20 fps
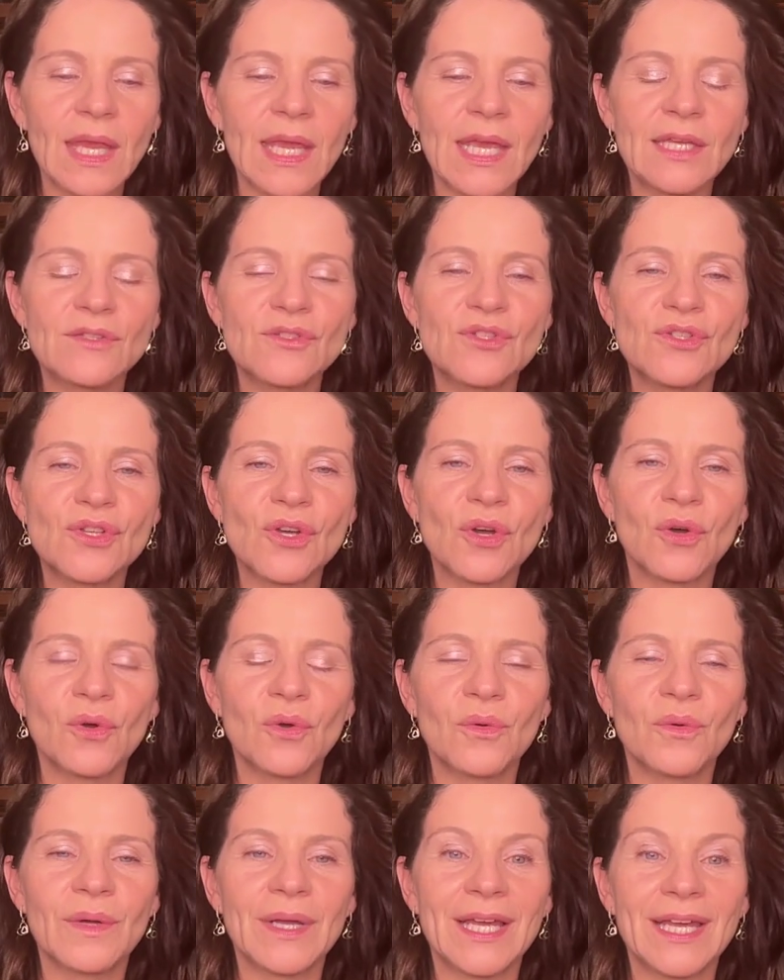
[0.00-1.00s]
And
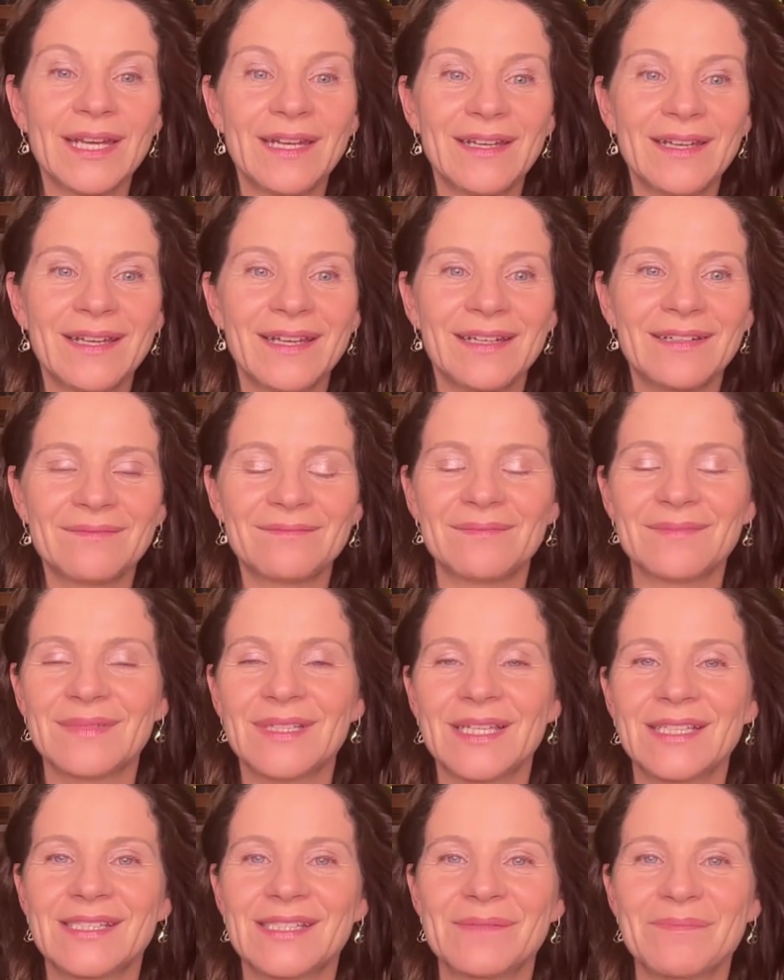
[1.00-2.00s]
so
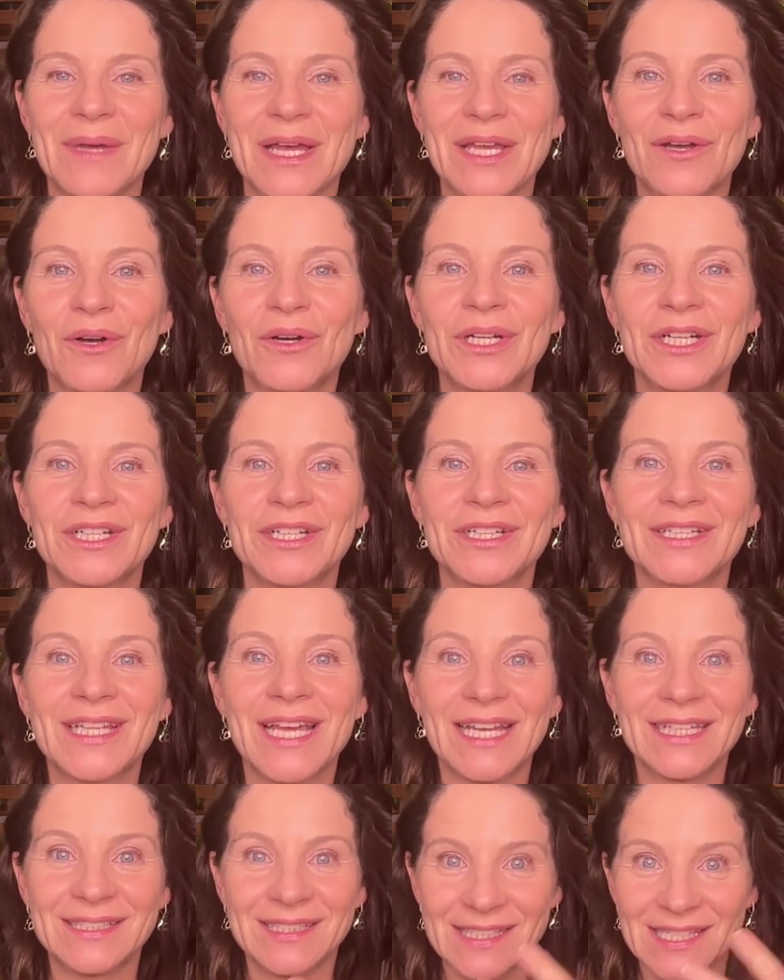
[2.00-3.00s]
it's my honor
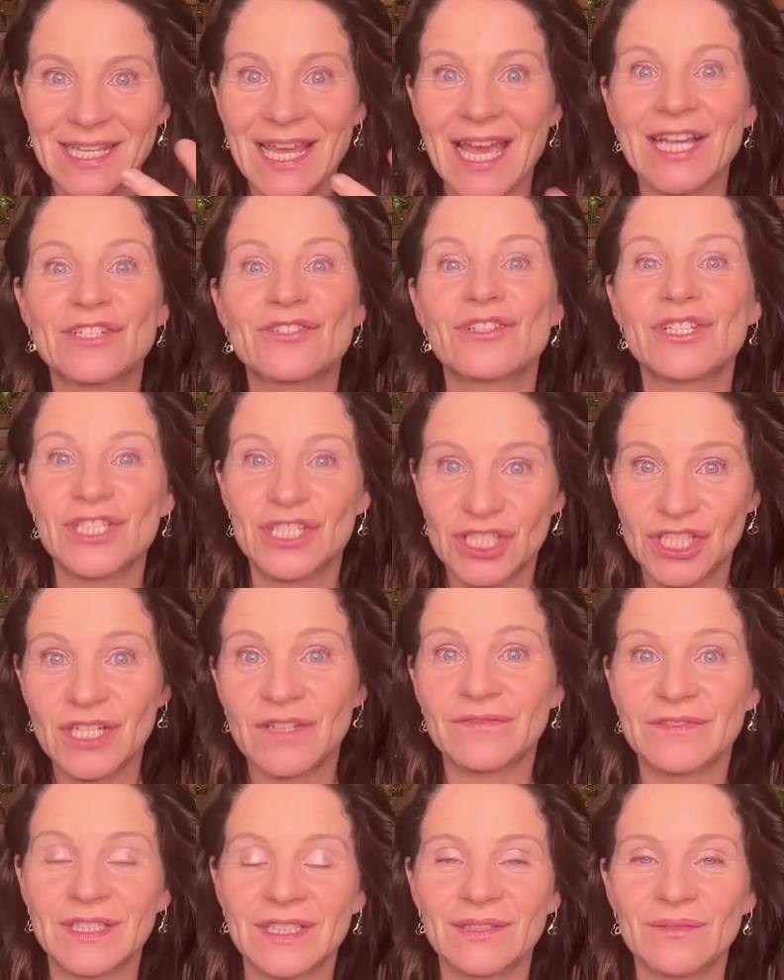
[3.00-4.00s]
that he actually
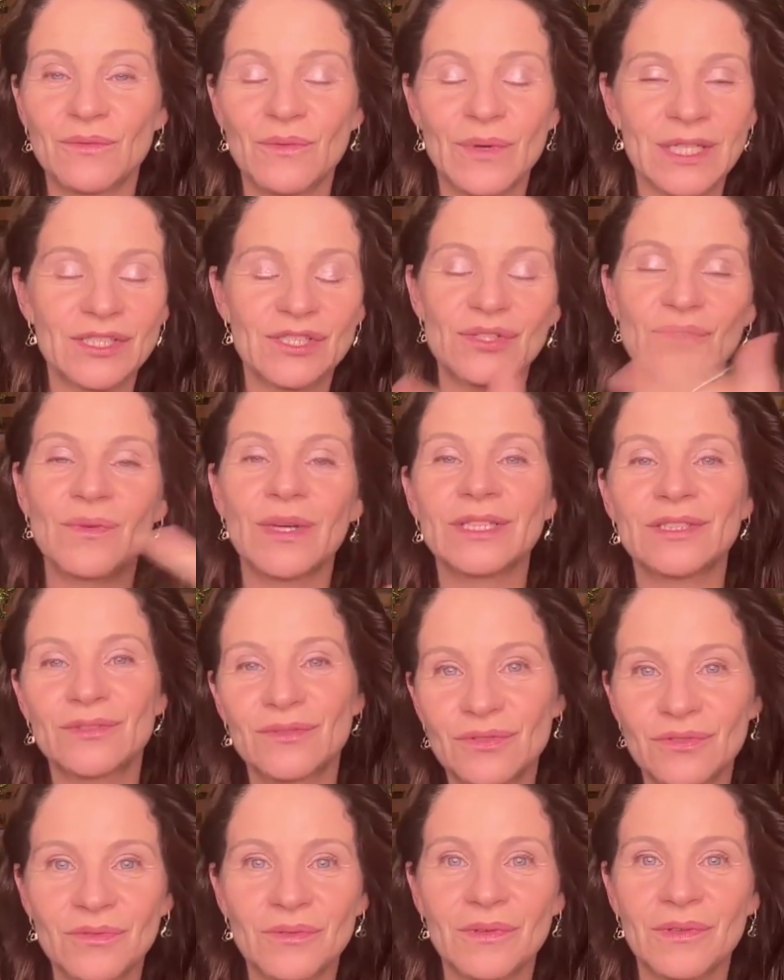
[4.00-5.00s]
shifted when she went
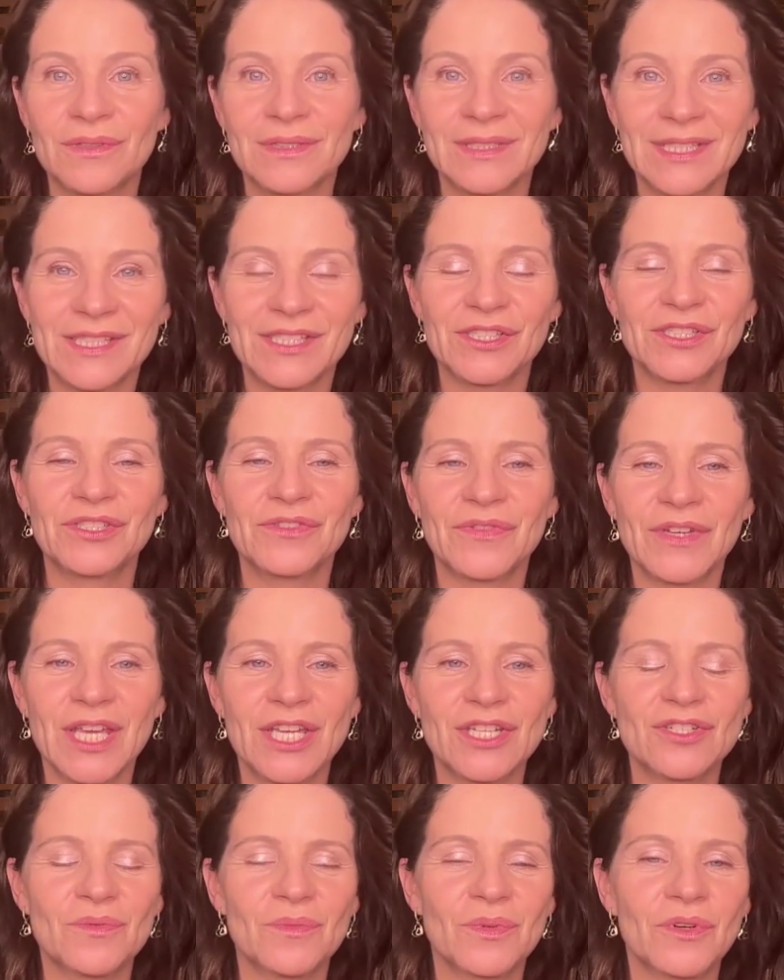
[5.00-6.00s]
through the
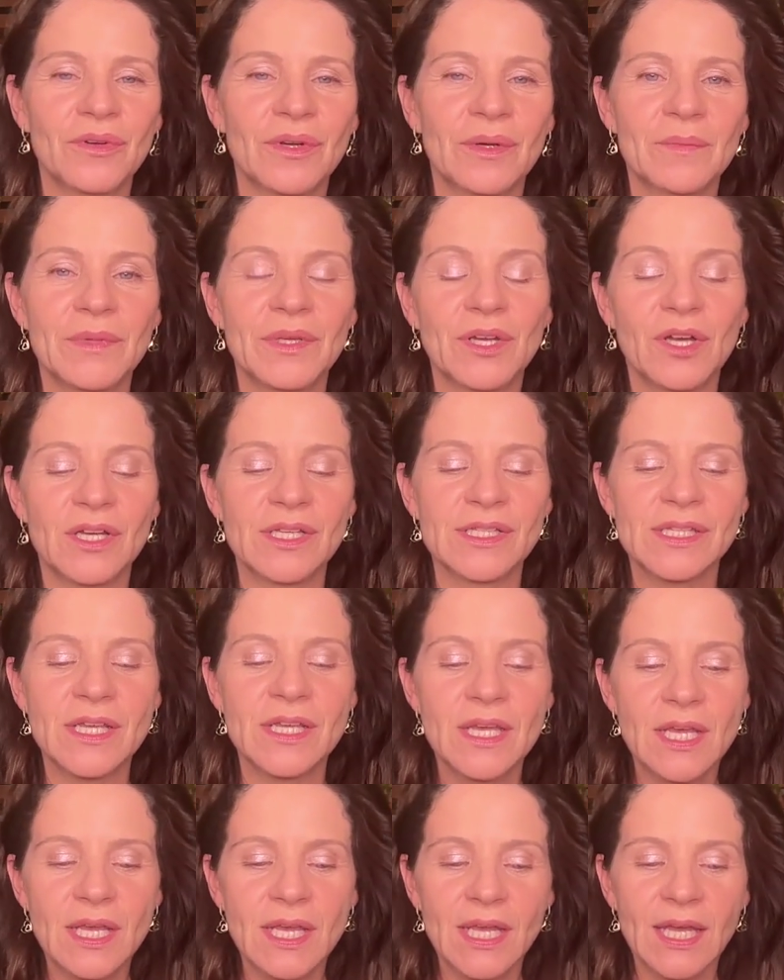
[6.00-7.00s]
certification program, because
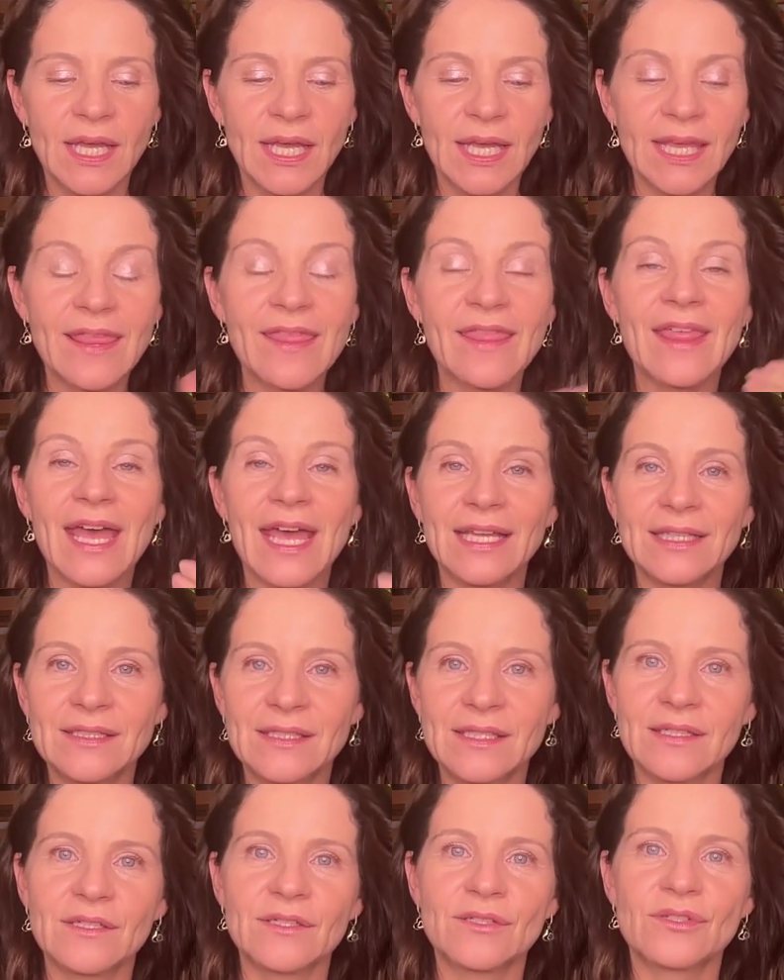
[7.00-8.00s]
in
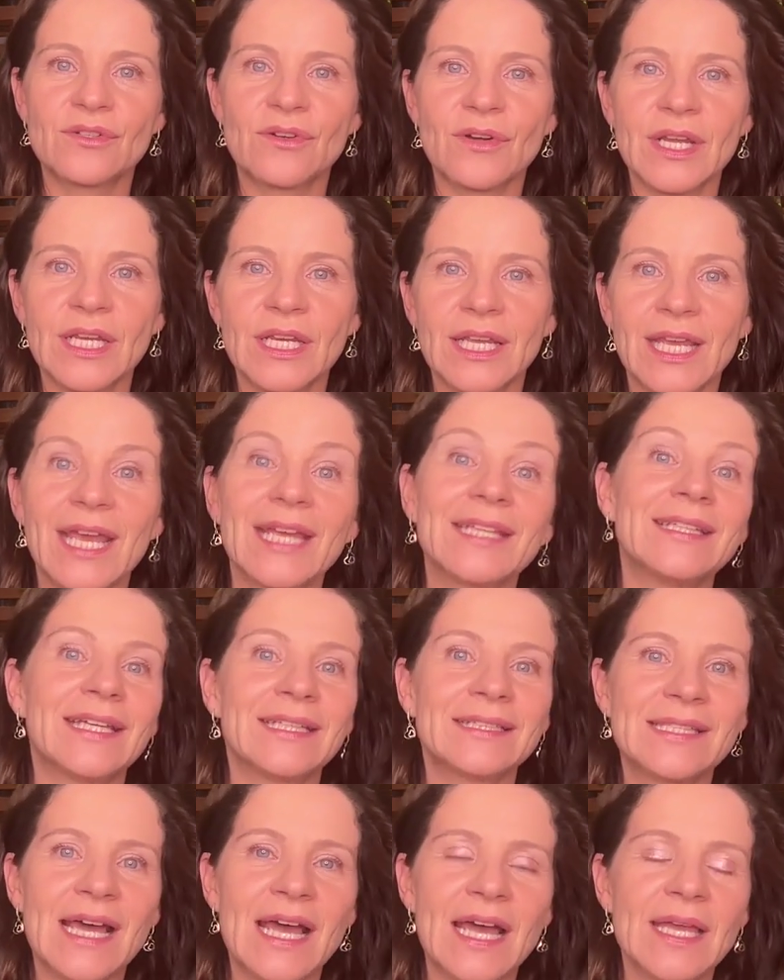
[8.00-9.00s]
that training at
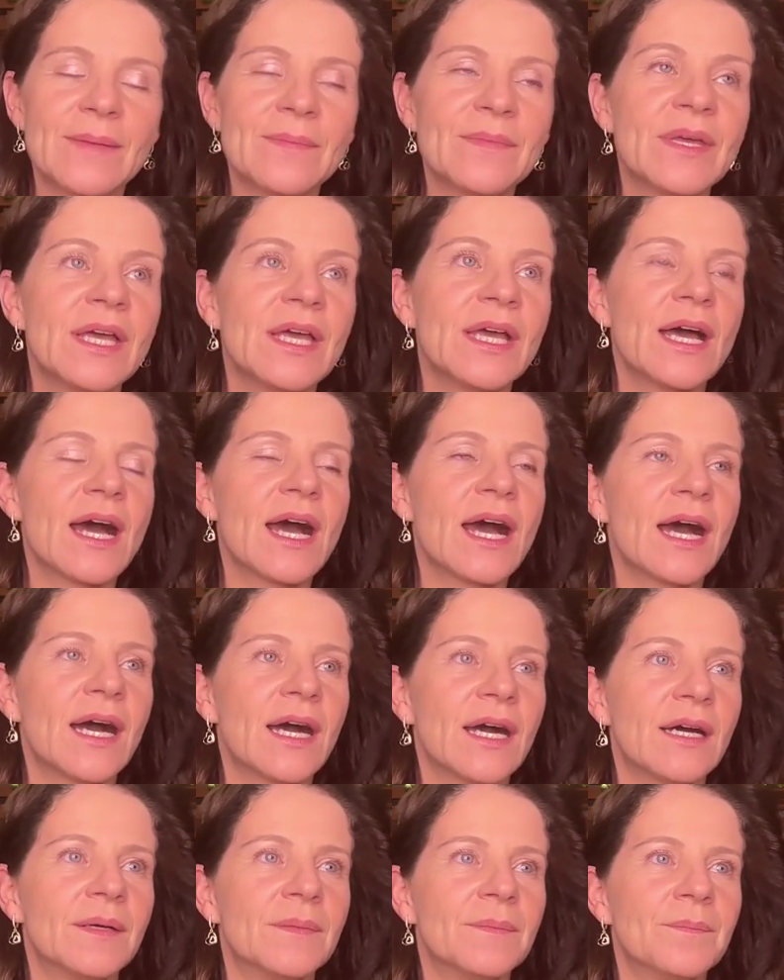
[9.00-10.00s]
that time,
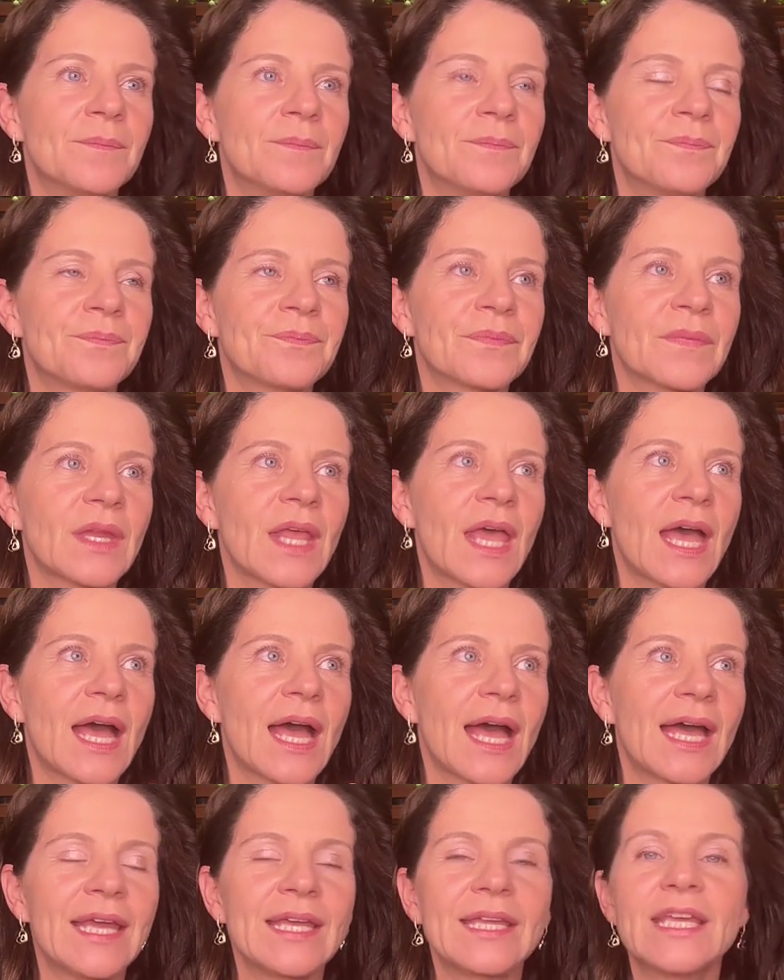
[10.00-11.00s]

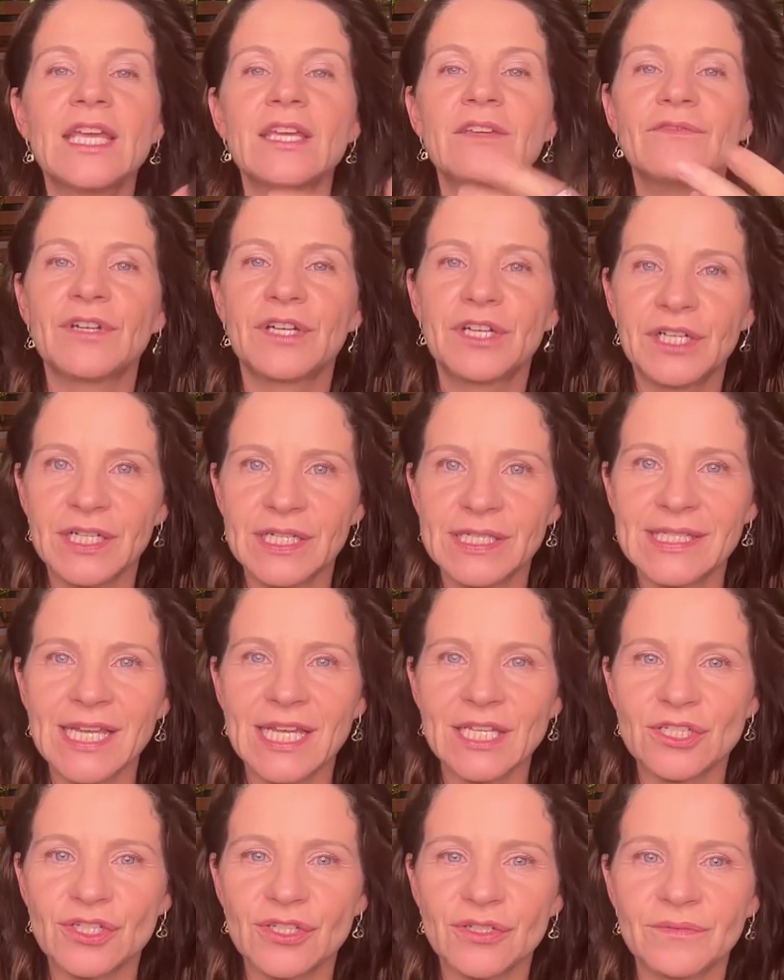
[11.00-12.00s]
I gave her a
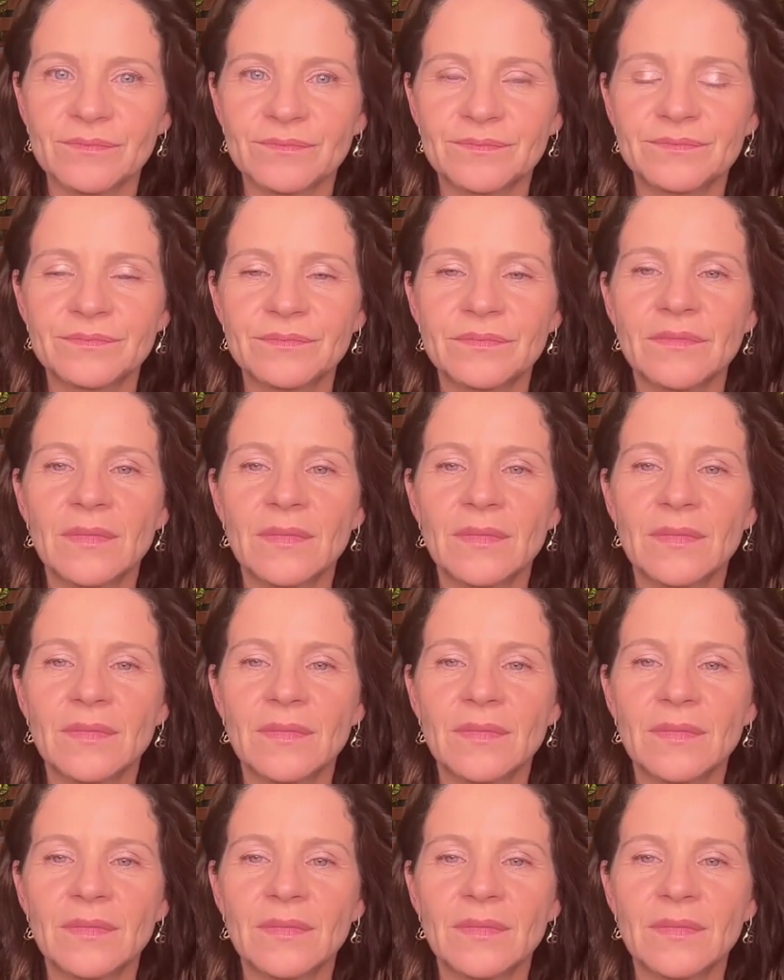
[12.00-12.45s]
session.